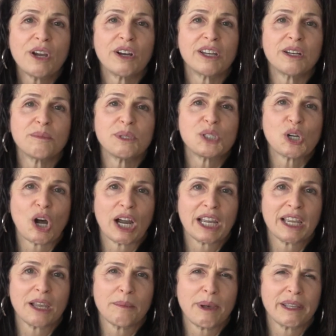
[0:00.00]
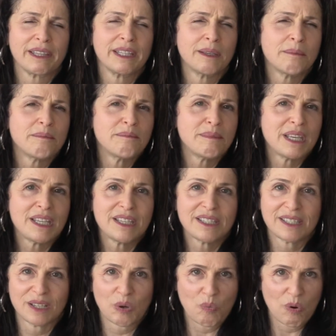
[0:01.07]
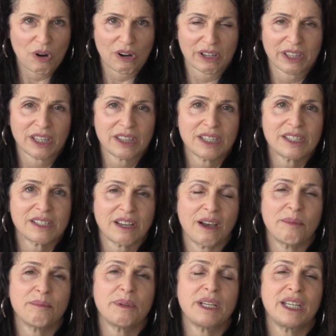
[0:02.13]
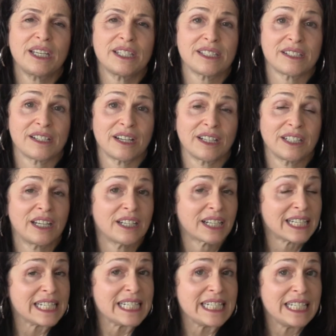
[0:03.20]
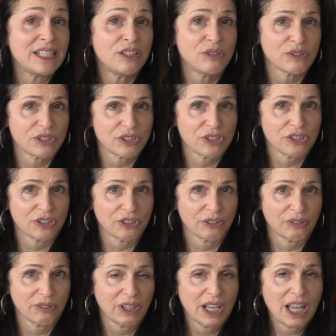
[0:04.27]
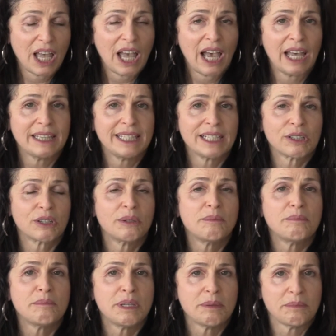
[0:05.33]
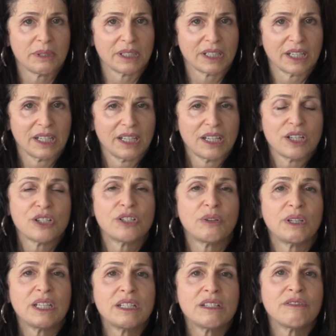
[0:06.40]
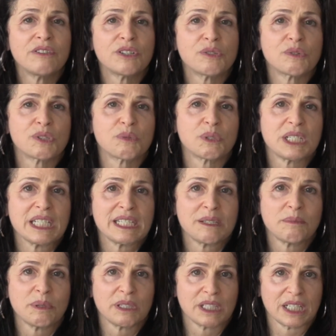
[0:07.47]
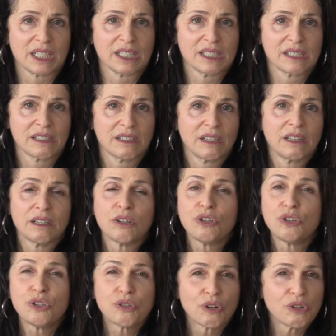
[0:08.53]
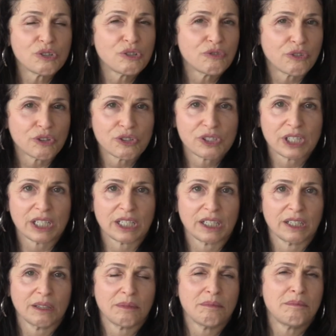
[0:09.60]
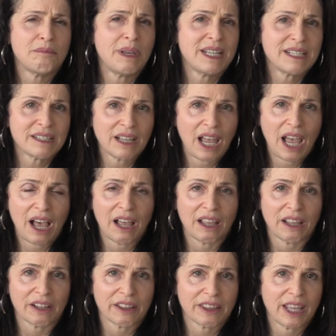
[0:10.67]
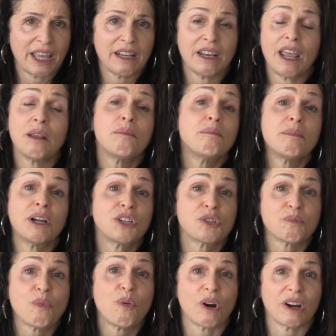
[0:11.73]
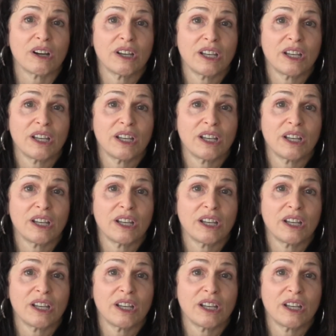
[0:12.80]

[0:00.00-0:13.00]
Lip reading: are going to be talking about the amazing work that this company has done and continues to do, and their commitment to individuals with disabilities, neurodiversity, mental health, and much more.